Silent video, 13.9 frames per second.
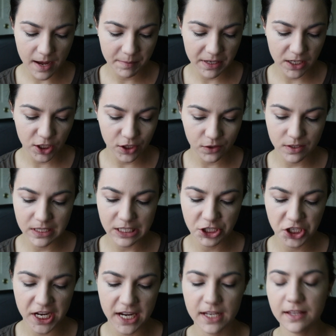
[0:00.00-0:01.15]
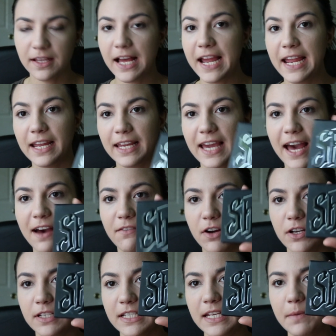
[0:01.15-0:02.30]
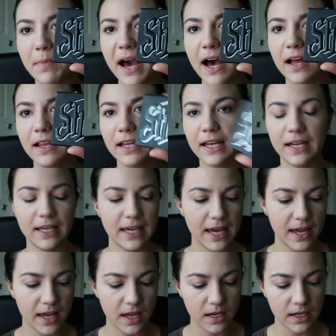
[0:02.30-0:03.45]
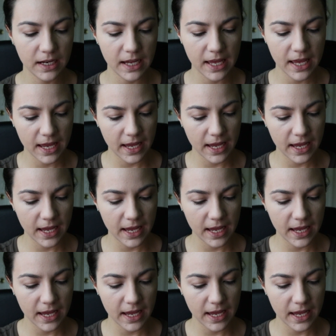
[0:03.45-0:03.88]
I'm gonna use the Shade and Light Kat Von D palette again.